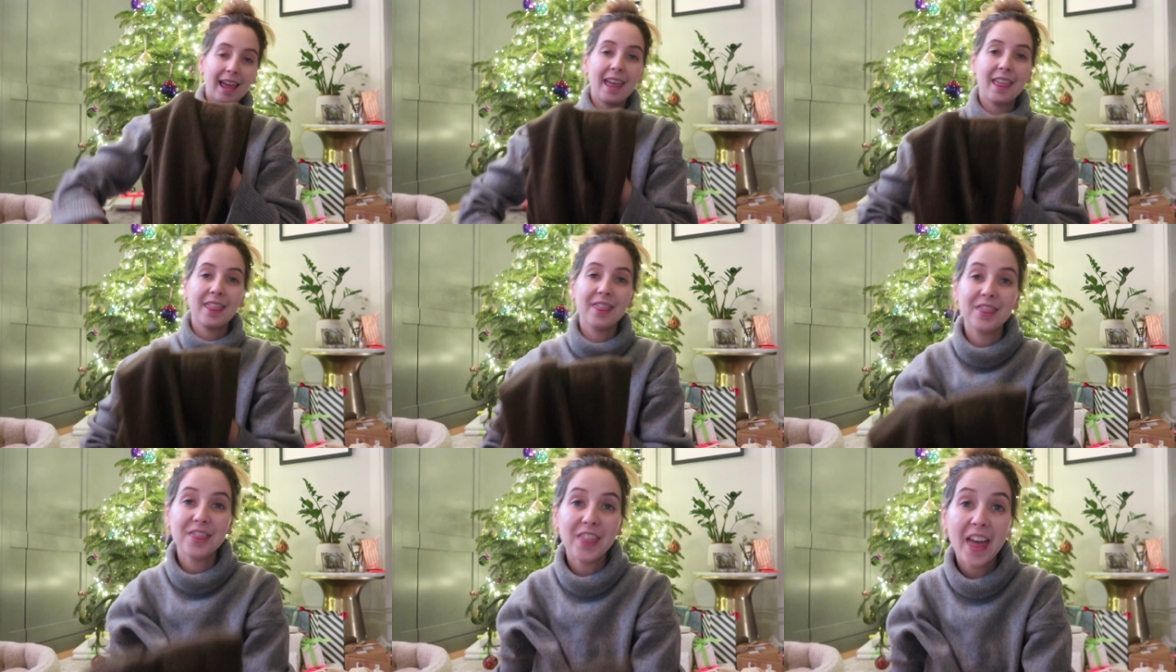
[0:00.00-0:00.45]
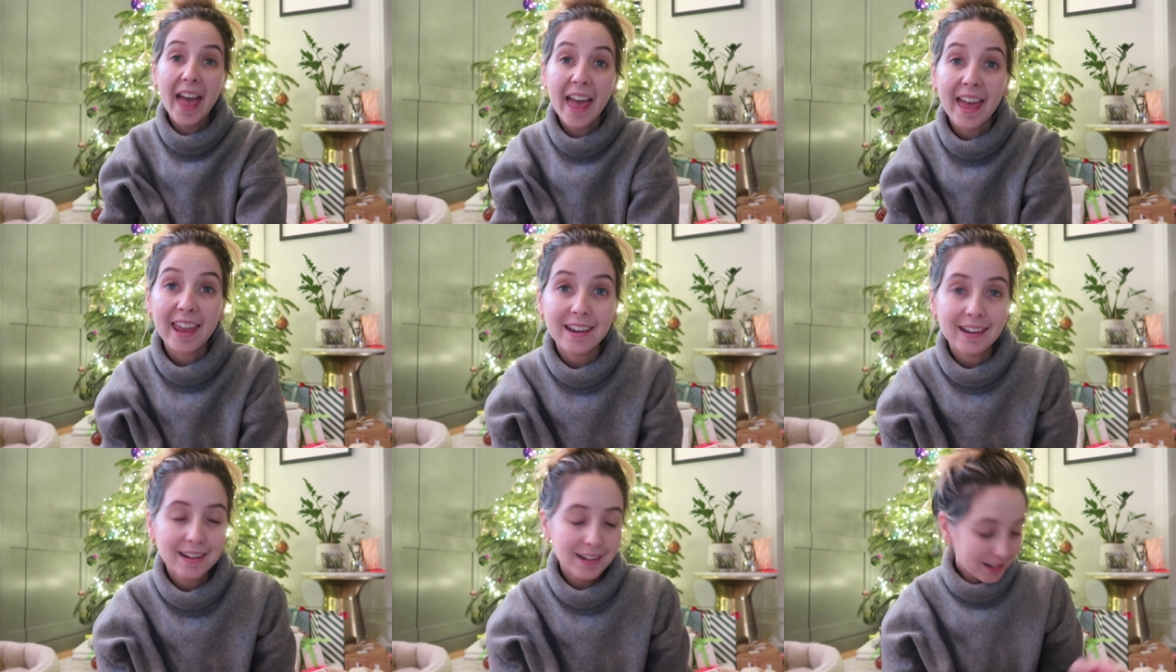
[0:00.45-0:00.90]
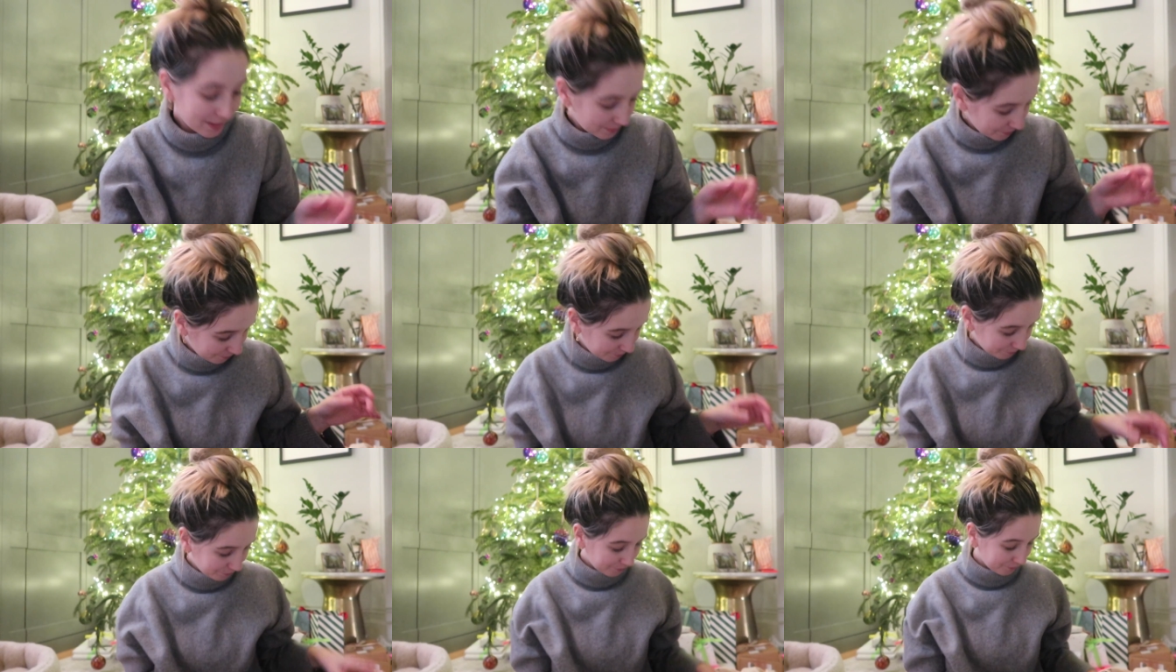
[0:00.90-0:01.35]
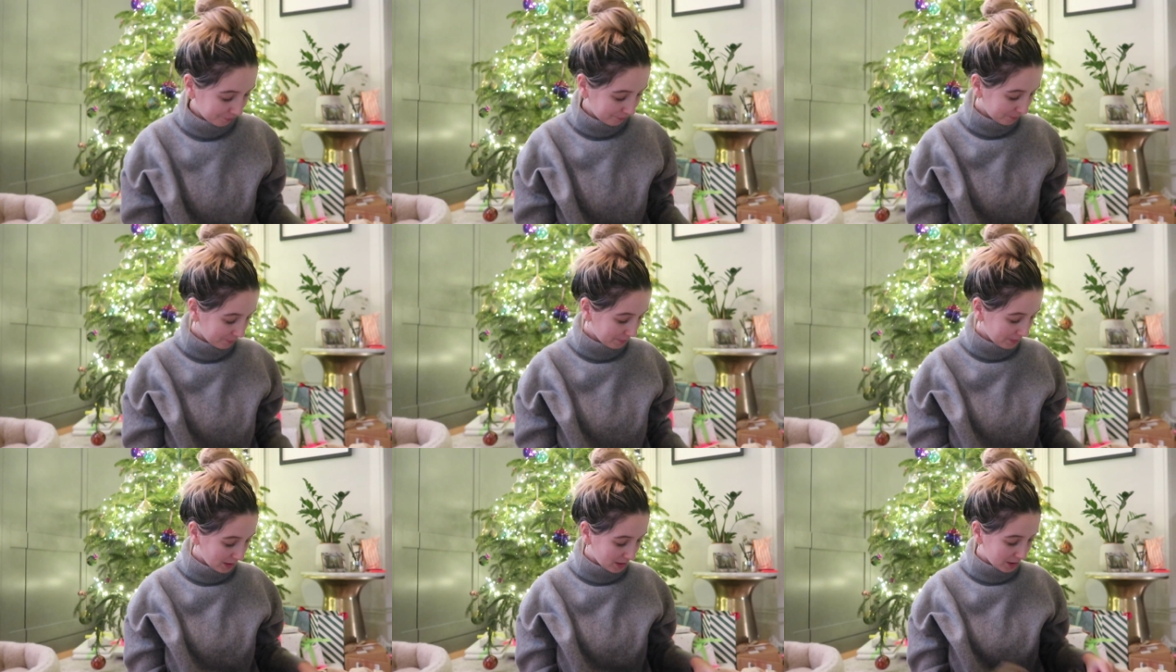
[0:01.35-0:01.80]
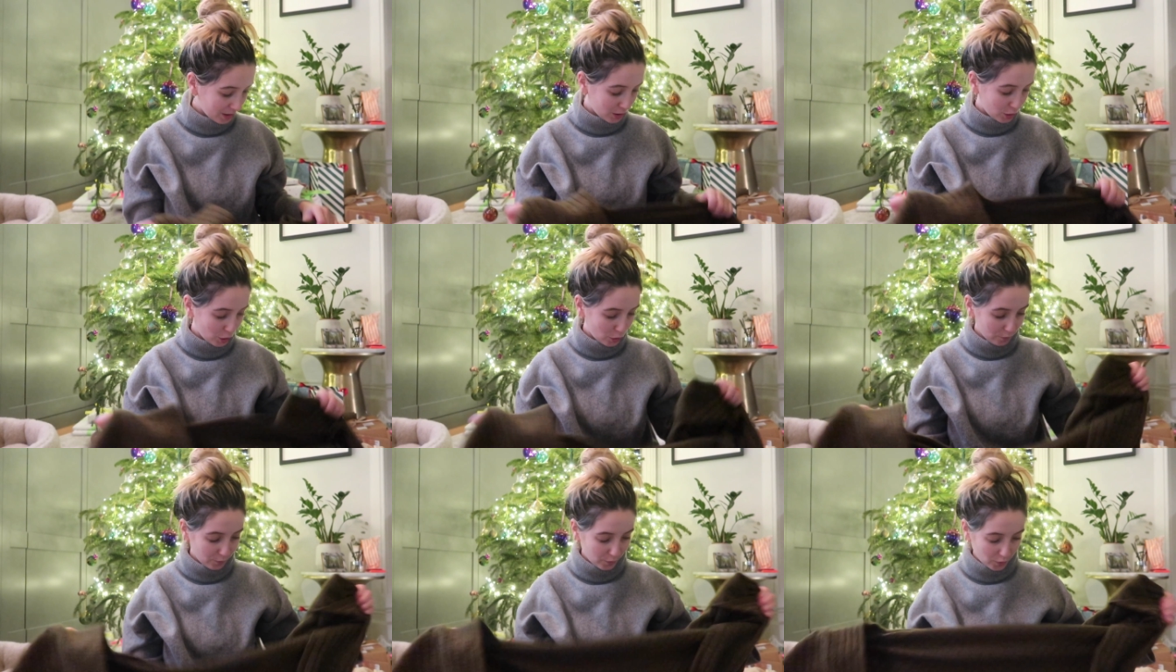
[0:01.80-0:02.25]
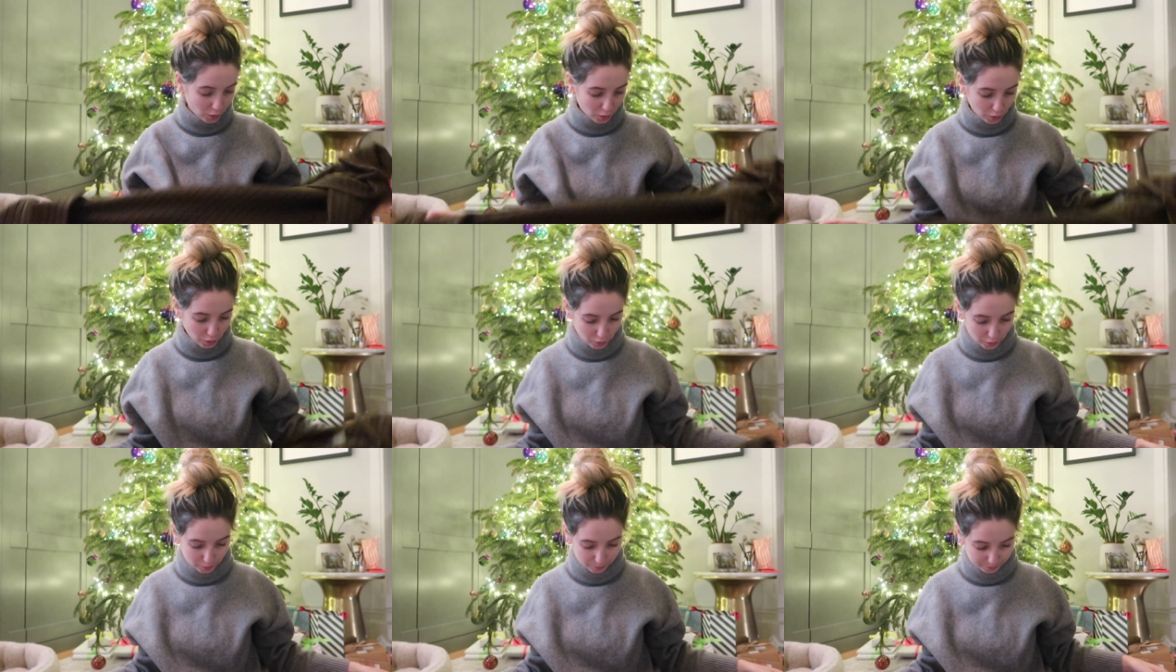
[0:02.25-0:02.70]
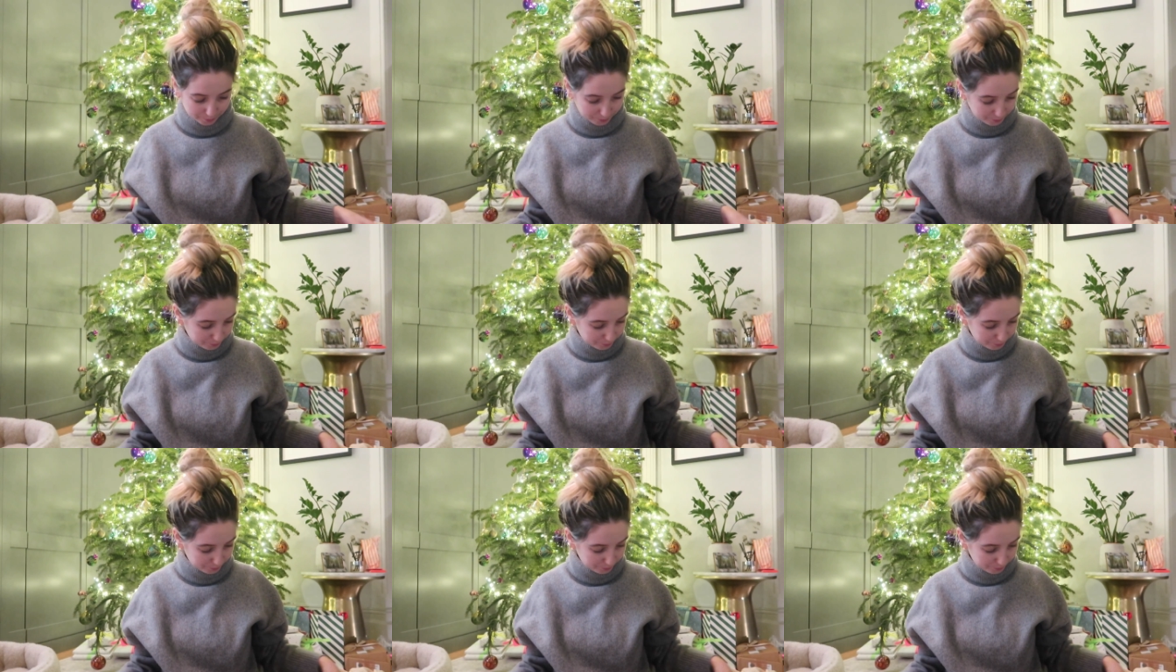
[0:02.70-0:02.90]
And then you've got